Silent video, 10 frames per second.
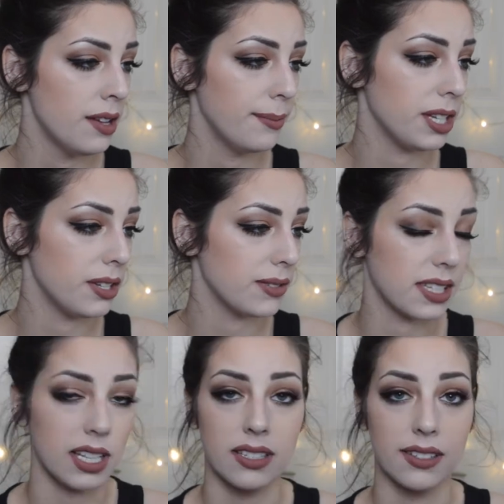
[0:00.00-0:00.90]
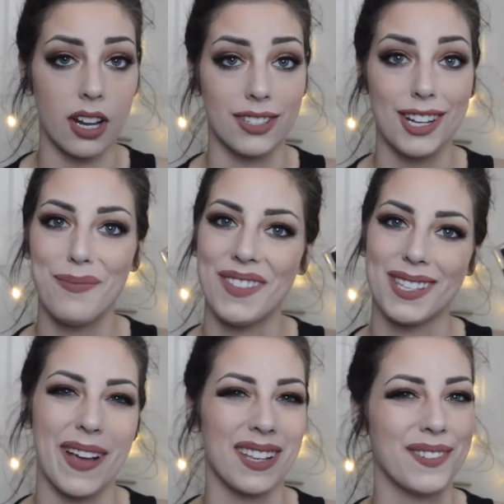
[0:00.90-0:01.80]
been using this nonstop
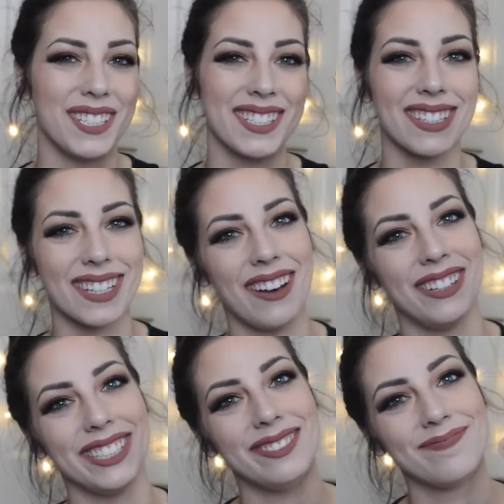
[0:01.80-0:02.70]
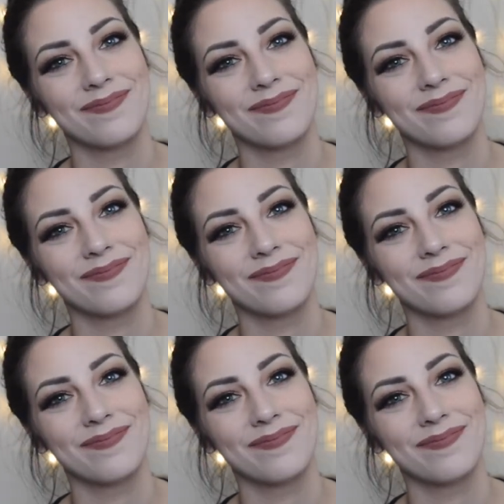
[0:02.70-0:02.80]
this past month since I held it